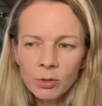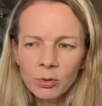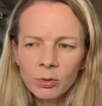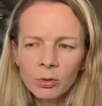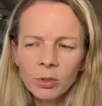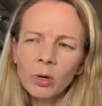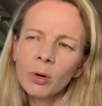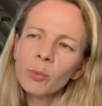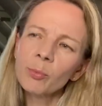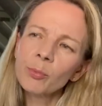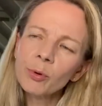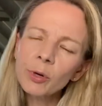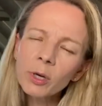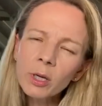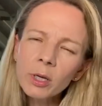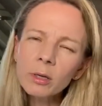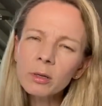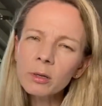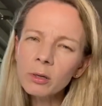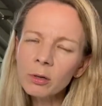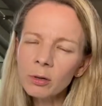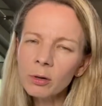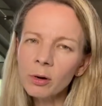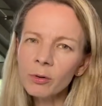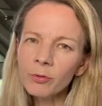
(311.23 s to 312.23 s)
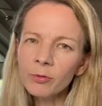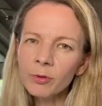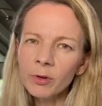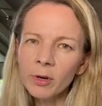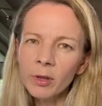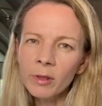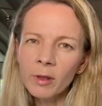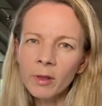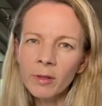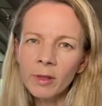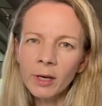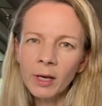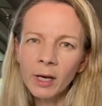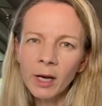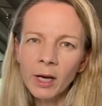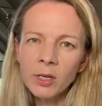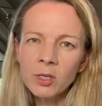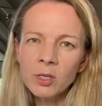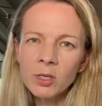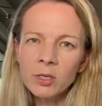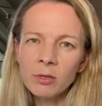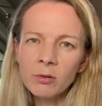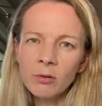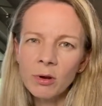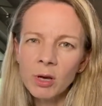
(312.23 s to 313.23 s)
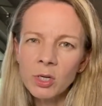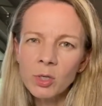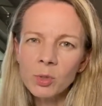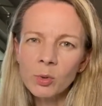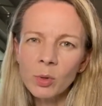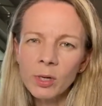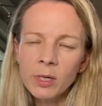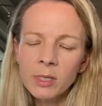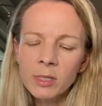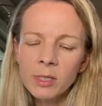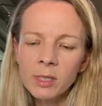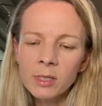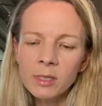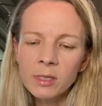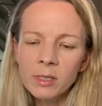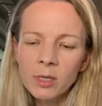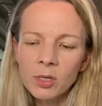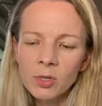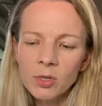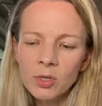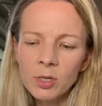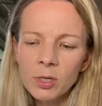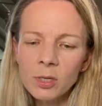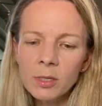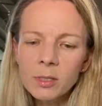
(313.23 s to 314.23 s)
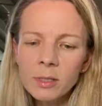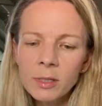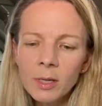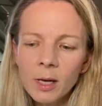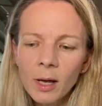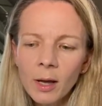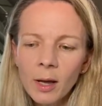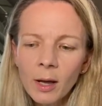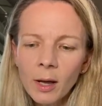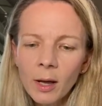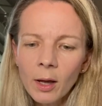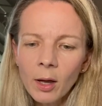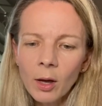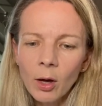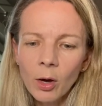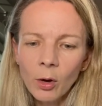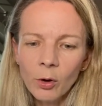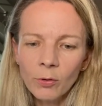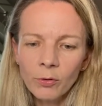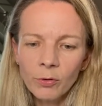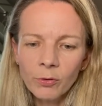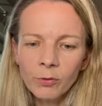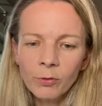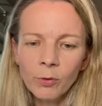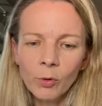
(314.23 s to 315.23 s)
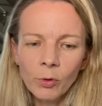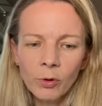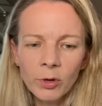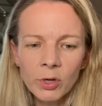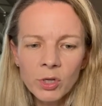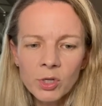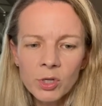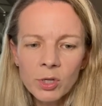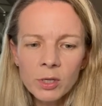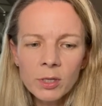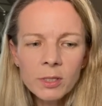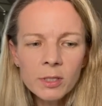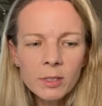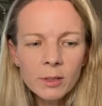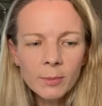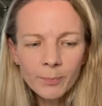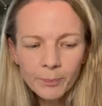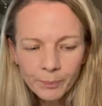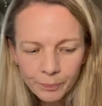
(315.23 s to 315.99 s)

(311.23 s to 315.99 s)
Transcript: although I'm pretty confident that the gauge is around 26 stitches over 4 inches.